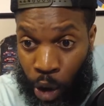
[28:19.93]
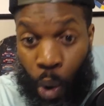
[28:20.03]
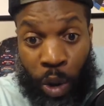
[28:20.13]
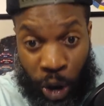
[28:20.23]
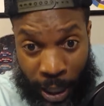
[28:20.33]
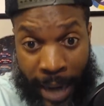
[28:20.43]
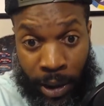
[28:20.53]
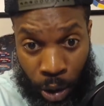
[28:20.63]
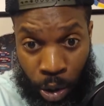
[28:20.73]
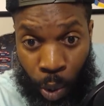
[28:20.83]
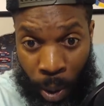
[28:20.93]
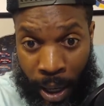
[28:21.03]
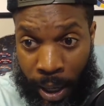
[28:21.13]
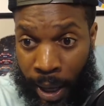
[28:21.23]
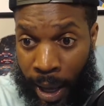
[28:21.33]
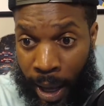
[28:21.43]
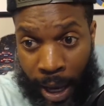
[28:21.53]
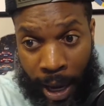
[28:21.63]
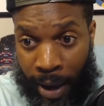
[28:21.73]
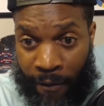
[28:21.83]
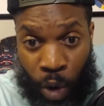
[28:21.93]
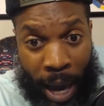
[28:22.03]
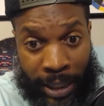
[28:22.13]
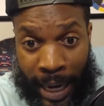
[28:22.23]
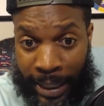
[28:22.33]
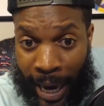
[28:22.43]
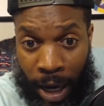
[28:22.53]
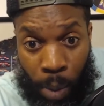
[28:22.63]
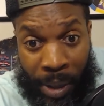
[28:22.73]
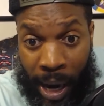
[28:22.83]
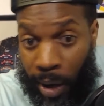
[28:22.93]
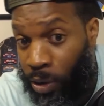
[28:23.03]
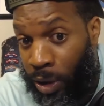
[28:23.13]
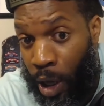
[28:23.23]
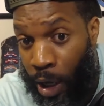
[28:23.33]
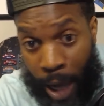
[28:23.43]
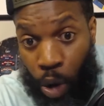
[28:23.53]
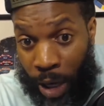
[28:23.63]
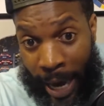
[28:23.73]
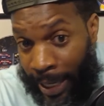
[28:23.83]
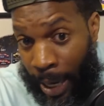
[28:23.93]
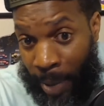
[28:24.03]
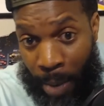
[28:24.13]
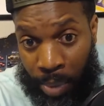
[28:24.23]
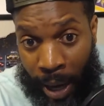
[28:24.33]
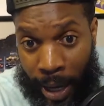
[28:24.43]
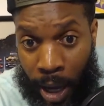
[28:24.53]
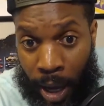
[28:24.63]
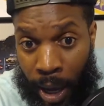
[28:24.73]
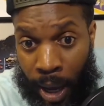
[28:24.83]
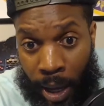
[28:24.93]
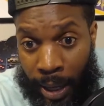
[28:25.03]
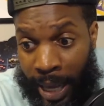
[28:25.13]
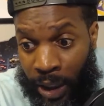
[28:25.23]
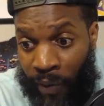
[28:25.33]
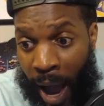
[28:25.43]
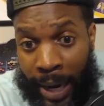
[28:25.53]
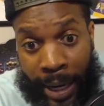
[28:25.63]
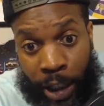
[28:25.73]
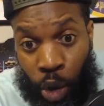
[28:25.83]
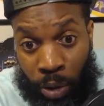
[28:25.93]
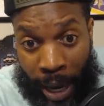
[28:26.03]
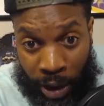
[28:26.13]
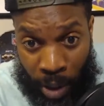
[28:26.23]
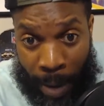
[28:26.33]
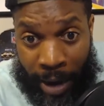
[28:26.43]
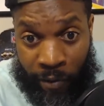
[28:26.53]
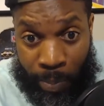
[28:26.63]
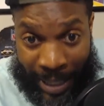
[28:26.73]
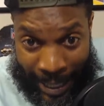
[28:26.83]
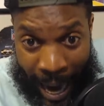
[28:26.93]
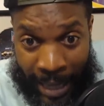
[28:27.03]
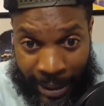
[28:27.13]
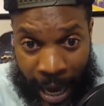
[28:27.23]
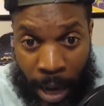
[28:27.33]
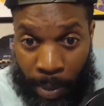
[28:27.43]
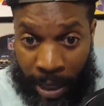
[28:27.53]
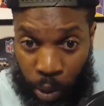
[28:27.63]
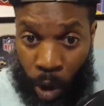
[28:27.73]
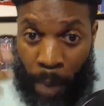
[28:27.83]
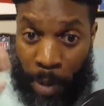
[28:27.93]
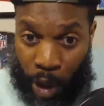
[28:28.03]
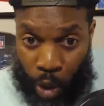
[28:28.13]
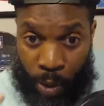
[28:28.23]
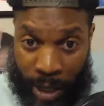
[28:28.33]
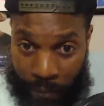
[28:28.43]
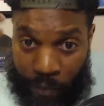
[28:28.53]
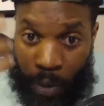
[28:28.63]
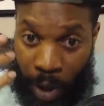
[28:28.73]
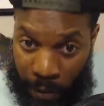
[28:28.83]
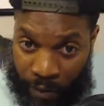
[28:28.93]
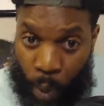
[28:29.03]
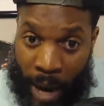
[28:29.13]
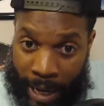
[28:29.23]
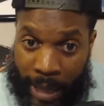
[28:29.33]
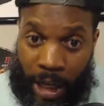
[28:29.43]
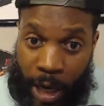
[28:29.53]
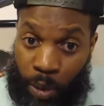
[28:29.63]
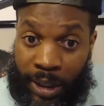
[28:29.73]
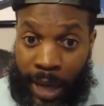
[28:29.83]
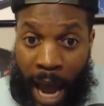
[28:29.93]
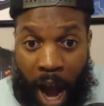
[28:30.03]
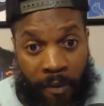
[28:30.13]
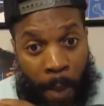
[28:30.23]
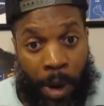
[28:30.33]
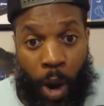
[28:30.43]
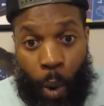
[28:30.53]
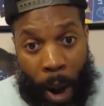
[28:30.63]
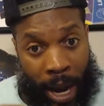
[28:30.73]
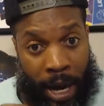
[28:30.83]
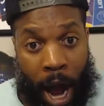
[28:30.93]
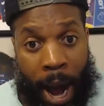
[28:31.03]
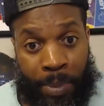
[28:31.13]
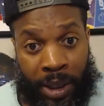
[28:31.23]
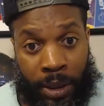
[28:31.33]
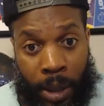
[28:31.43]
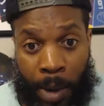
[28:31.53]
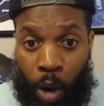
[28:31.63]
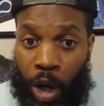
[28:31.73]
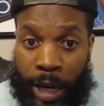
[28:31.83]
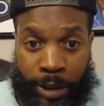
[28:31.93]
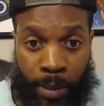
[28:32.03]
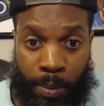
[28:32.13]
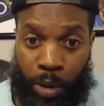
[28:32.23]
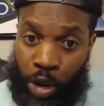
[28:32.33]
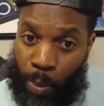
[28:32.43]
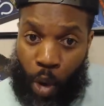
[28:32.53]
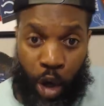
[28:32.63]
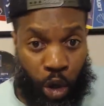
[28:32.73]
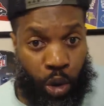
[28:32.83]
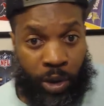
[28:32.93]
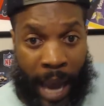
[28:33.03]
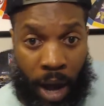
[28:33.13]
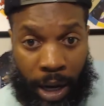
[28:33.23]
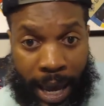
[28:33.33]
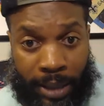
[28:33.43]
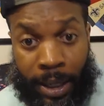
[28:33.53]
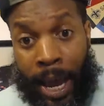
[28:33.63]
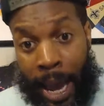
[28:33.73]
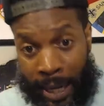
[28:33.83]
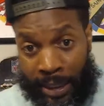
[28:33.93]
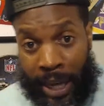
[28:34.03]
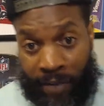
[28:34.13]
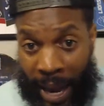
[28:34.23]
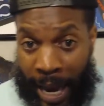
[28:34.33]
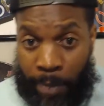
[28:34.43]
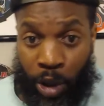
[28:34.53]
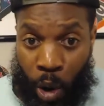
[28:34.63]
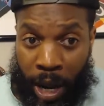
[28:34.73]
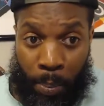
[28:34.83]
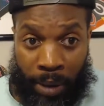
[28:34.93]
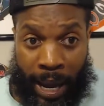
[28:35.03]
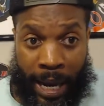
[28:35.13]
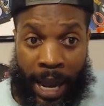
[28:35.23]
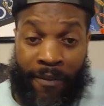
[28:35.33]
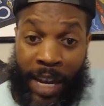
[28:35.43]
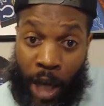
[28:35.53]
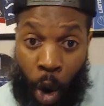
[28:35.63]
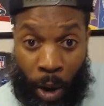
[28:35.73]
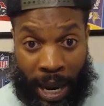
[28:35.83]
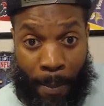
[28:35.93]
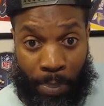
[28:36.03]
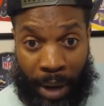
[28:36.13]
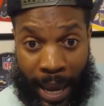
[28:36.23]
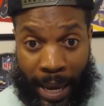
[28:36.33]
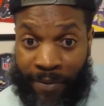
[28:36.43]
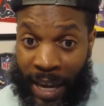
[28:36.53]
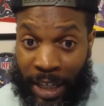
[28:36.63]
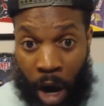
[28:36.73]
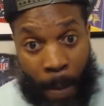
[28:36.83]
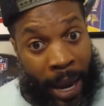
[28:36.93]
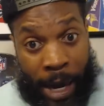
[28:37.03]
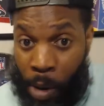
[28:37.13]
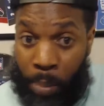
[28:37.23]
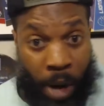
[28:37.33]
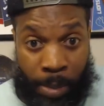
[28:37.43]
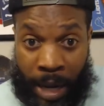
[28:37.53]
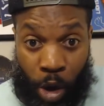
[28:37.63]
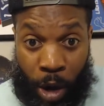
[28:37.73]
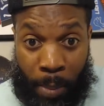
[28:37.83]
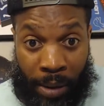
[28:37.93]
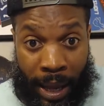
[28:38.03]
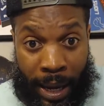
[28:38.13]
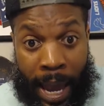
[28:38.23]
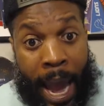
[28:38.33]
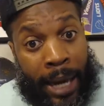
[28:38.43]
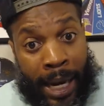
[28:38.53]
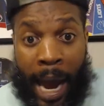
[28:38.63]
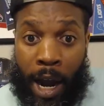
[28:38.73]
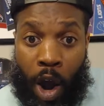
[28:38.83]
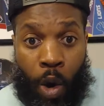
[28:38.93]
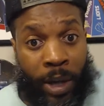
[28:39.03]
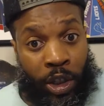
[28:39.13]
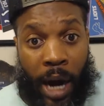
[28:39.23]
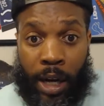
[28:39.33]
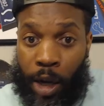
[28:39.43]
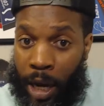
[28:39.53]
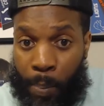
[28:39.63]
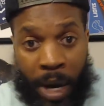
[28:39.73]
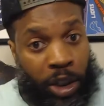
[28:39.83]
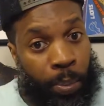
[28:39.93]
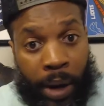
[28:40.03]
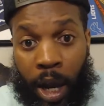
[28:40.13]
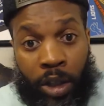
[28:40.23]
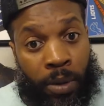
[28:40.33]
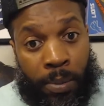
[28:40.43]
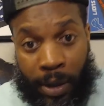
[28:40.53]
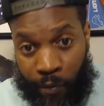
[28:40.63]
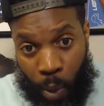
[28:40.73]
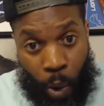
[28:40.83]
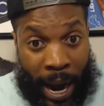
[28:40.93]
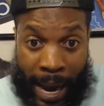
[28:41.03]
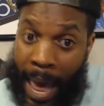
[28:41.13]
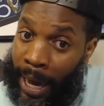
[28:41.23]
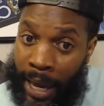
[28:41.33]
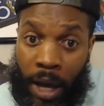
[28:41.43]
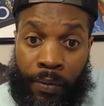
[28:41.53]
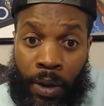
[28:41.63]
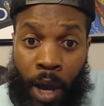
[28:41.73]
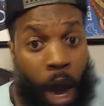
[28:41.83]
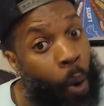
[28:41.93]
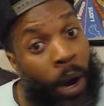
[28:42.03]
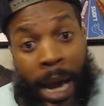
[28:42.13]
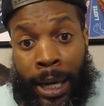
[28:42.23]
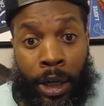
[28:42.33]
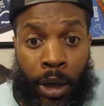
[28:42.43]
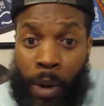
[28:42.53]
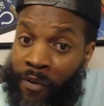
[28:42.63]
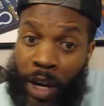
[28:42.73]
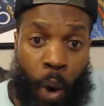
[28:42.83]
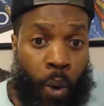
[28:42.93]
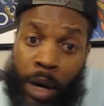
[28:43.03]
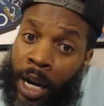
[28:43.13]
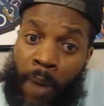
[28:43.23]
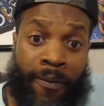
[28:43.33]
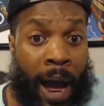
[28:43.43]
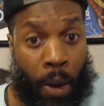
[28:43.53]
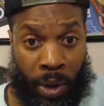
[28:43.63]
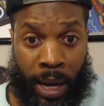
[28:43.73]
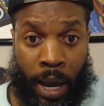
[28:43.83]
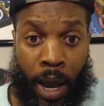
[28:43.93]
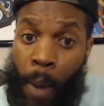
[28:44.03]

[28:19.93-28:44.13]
Do what you got to do to win. If you got to take the L because that team didn't play, that's fine, unless you think somebody from tonight's game. That's what I'm going to do in a few. When I get done with this live, I'm going to go weigh the options. I'm going to go look at some more news outlets and see if that game is going to get played. If it don't get played, if they talk about it, it's probably not going to get played, then I'll go and try to get a bunch of players from what I got left and what I can do. If it don't work, then I'm fine with that.